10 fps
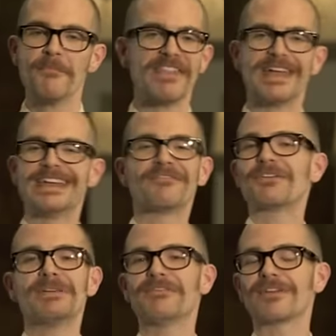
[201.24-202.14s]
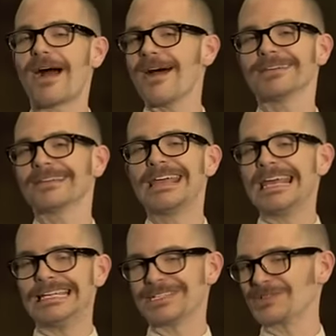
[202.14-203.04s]
May they never be forgotten
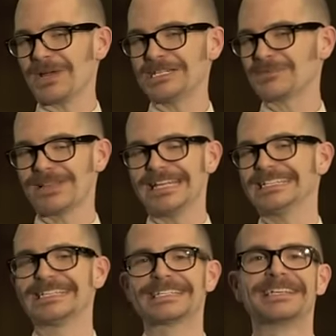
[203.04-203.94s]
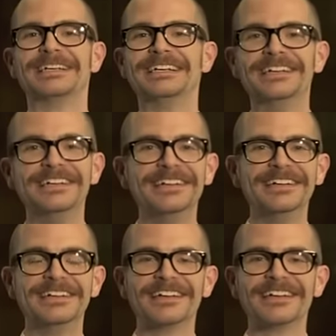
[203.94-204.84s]
in strange places.
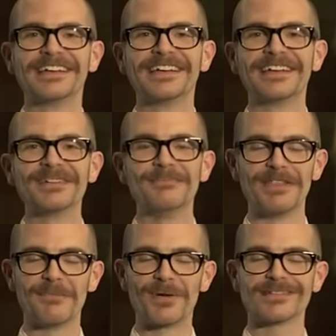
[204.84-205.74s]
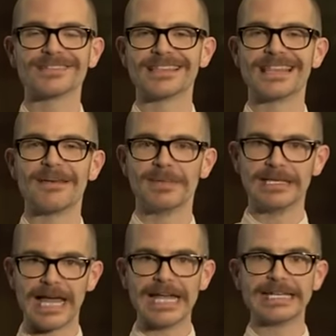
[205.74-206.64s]
May the burdens in them be
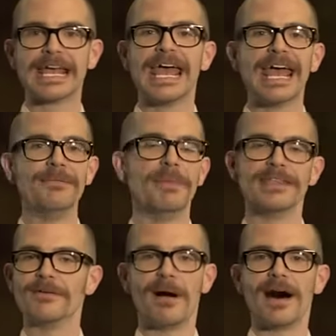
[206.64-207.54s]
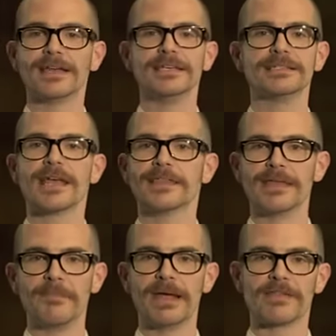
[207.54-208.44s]
light, and may the bodies
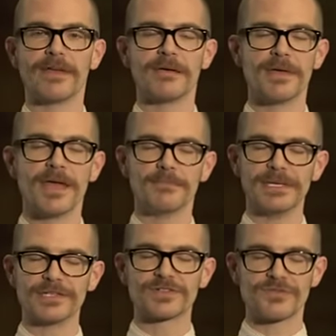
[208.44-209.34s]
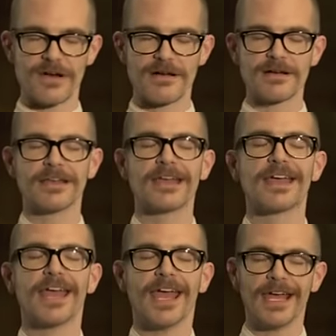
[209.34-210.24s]
that bear them be strong
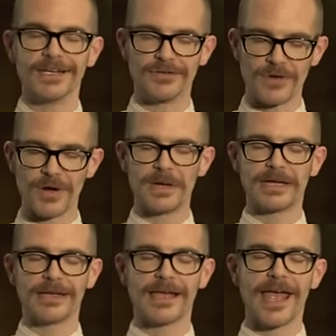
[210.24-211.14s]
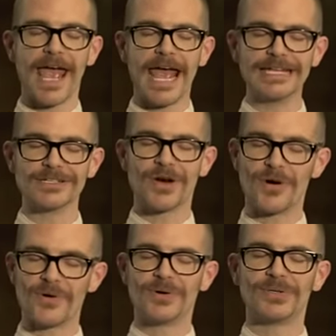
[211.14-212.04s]
and growing and
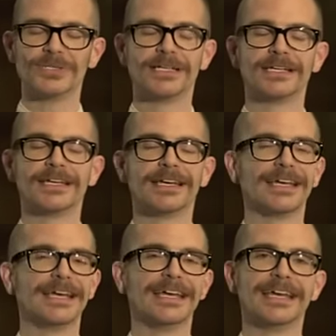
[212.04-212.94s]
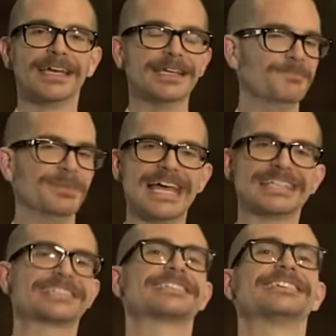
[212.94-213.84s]
whole and
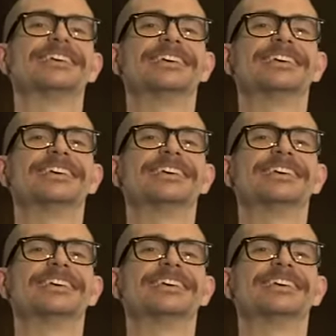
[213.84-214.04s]
blessed.